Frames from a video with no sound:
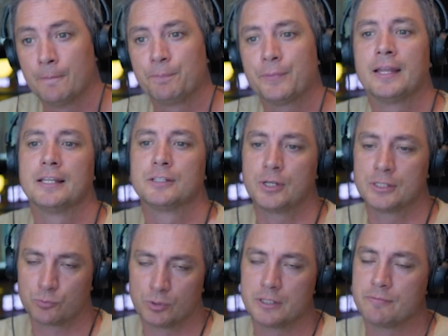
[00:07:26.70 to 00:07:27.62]
and
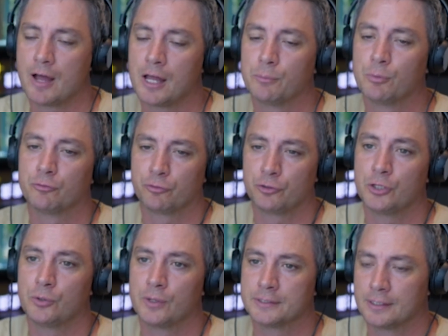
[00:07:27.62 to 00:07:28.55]
is really valuable for
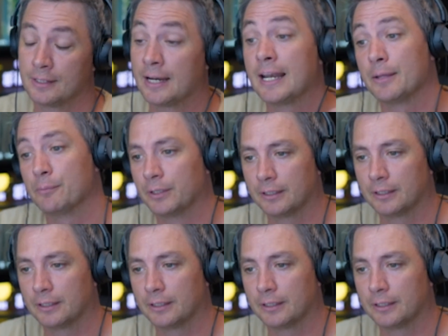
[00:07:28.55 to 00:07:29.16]
you as an enablement